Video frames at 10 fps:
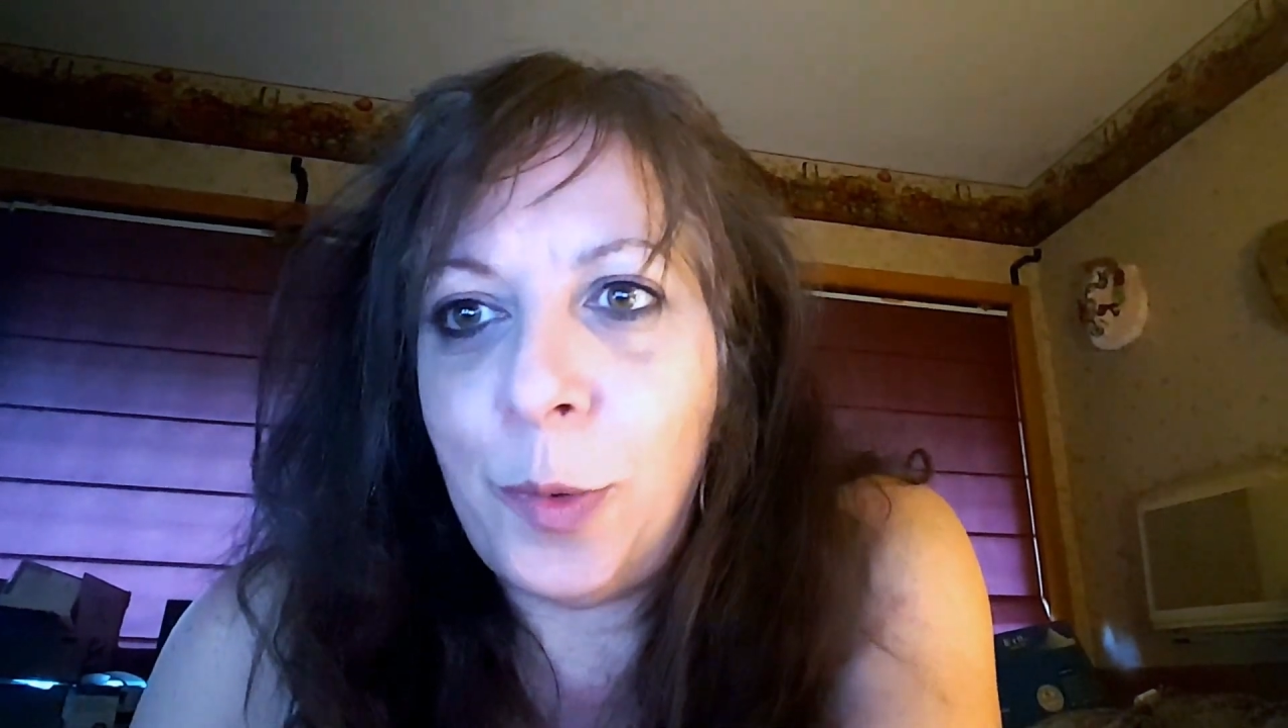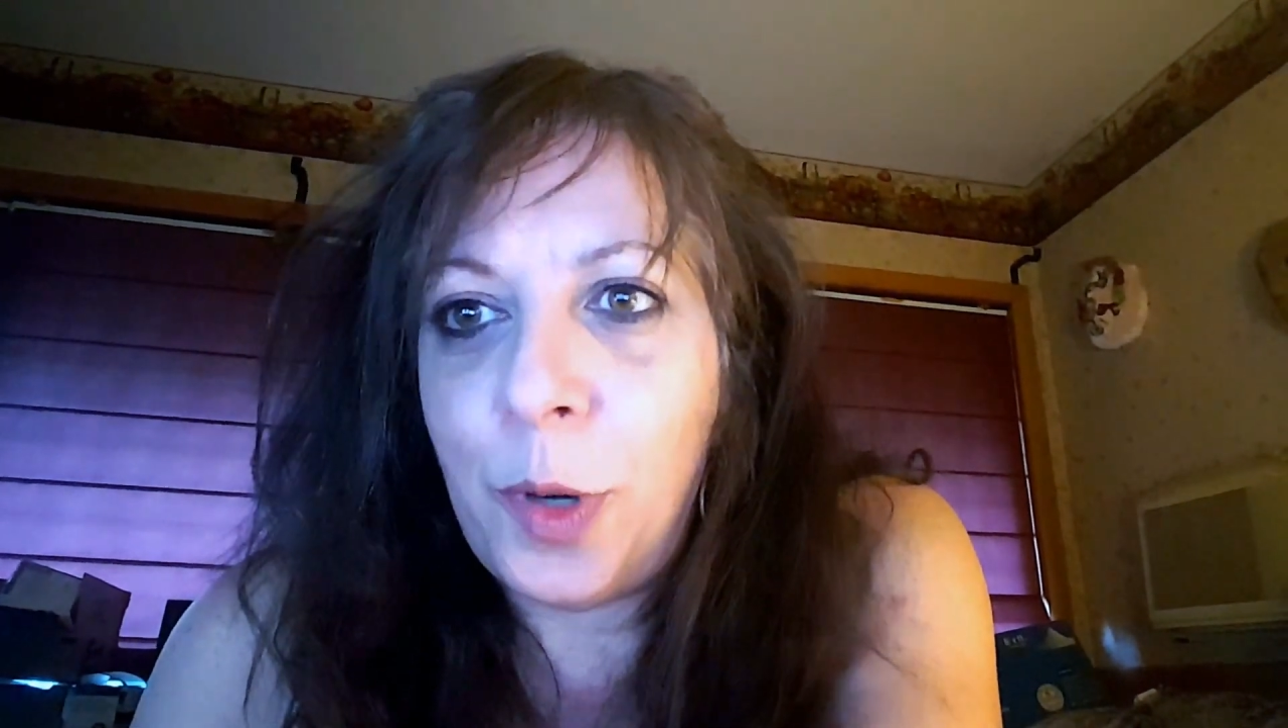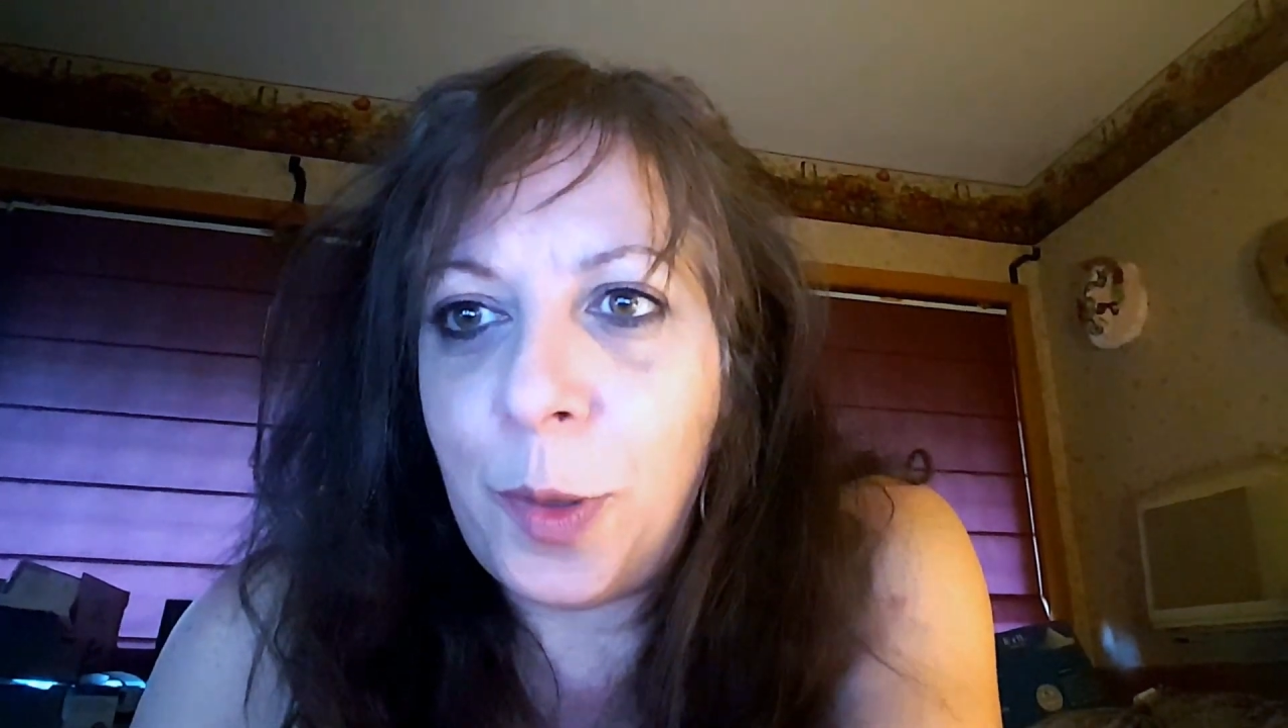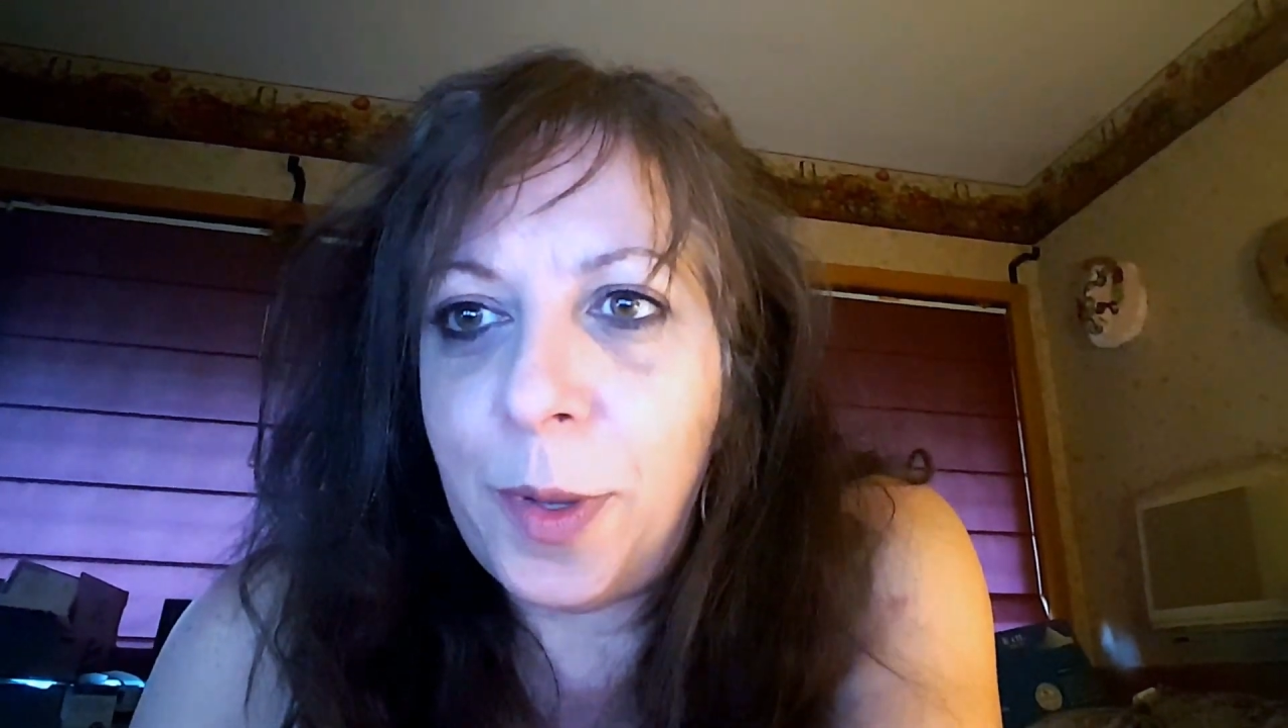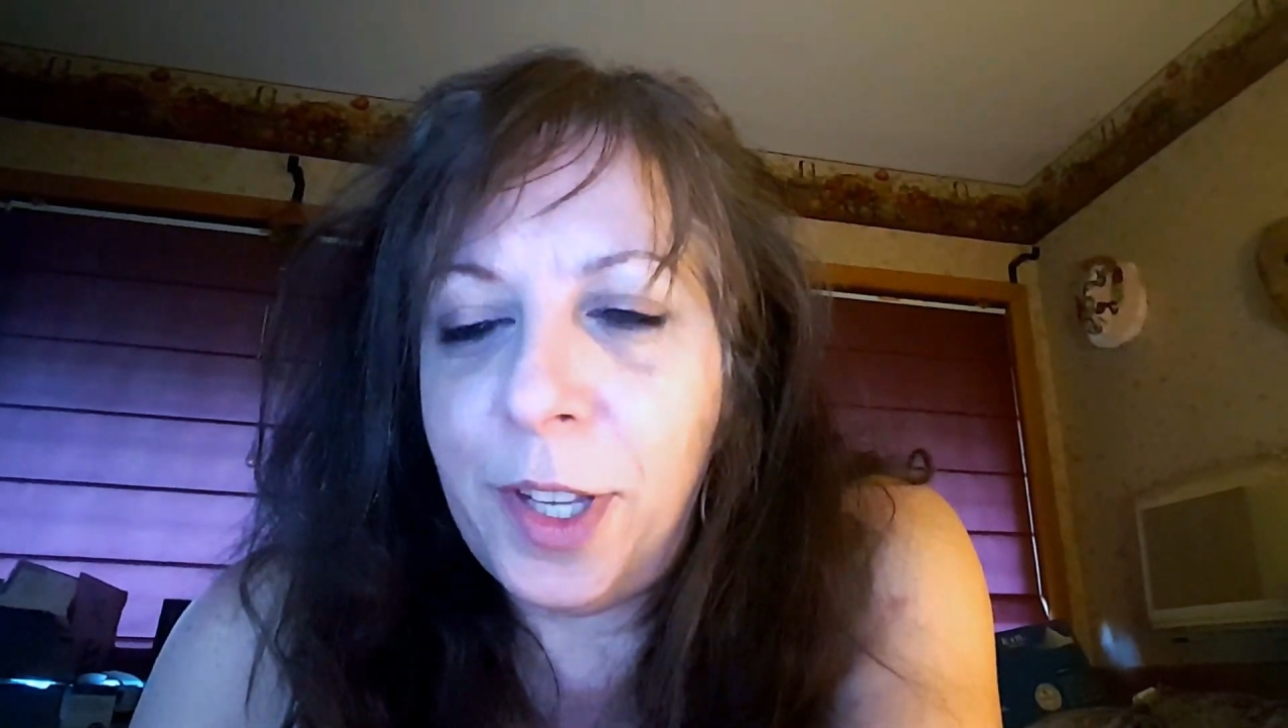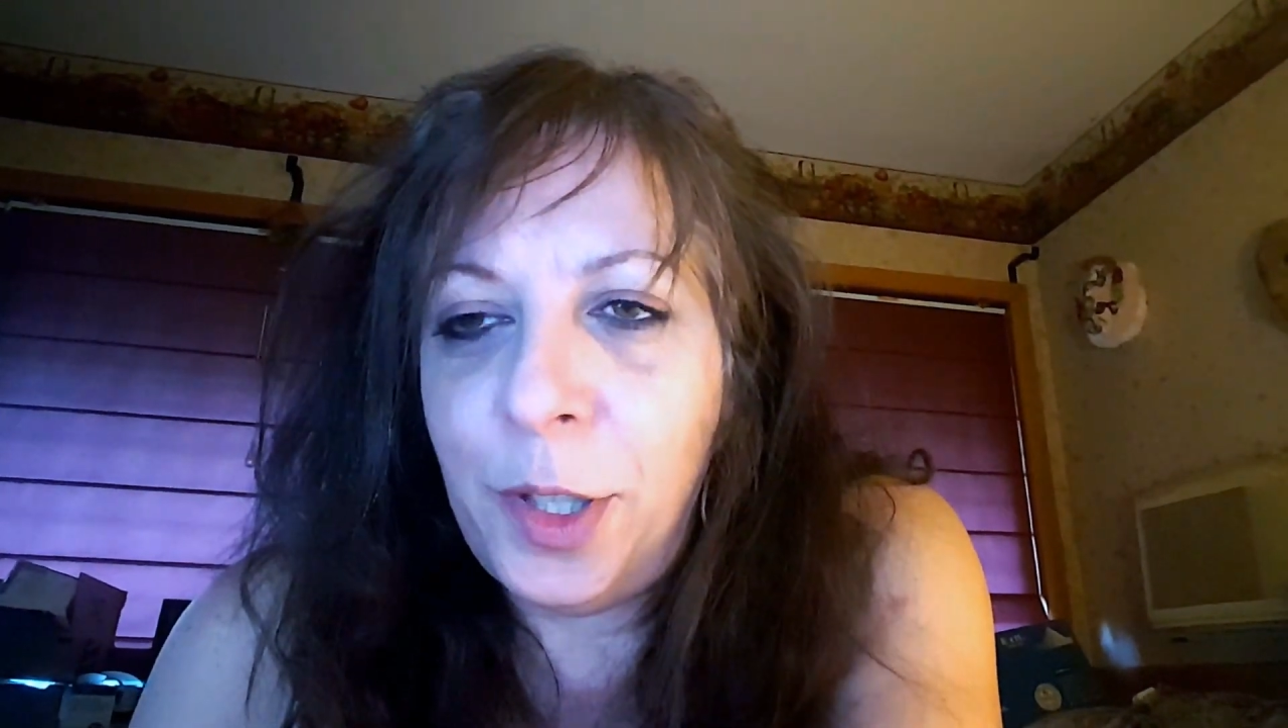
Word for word: to work with